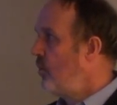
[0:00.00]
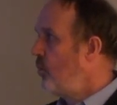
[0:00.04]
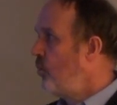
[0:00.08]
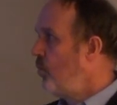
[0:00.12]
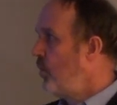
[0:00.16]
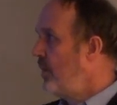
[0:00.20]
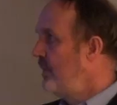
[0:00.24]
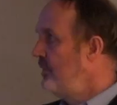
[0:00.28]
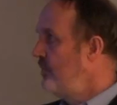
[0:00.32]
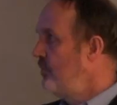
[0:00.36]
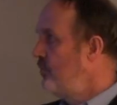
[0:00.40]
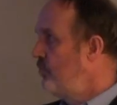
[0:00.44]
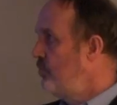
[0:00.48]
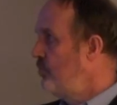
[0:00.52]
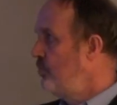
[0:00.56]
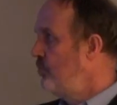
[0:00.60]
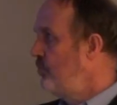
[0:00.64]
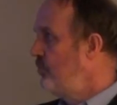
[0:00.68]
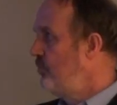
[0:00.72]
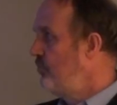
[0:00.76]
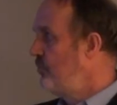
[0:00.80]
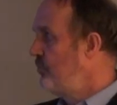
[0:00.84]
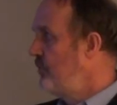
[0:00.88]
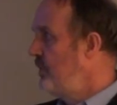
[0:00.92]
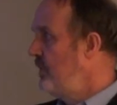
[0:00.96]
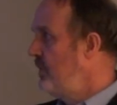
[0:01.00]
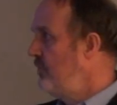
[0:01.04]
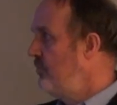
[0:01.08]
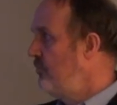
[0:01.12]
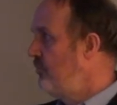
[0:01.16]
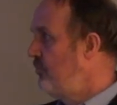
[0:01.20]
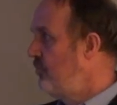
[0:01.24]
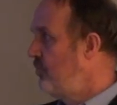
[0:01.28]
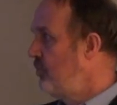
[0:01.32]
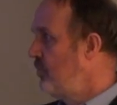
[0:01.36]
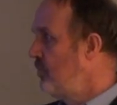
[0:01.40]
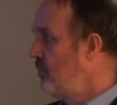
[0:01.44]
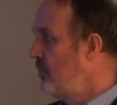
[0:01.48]
one, two, three,
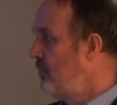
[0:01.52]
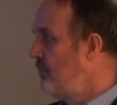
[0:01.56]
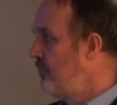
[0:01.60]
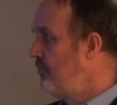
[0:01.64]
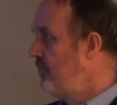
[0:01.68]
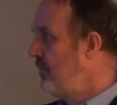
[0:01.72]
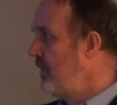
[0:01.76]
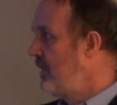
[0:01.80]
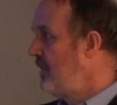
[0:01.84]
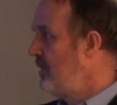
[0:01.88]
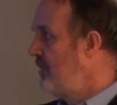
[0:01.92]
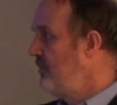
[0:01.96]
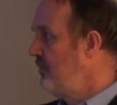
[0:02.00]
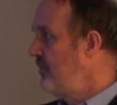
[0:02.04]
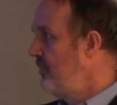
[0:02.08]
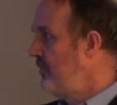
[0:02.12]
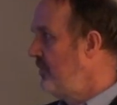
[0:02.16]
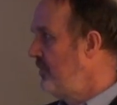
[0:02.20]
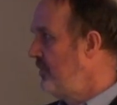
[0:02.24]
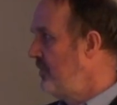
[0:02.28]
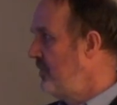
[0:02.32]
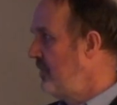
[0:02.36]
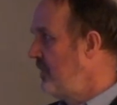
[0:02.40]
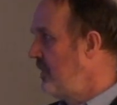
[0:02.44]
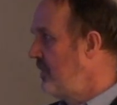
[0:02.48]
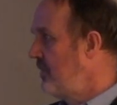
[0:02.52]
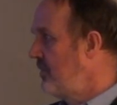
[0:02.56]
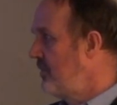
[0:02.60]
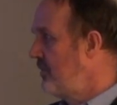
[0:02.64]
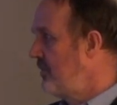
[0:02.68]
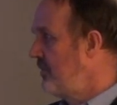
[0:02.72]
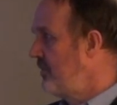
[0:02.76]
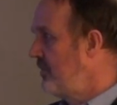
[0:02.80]
four, five, six,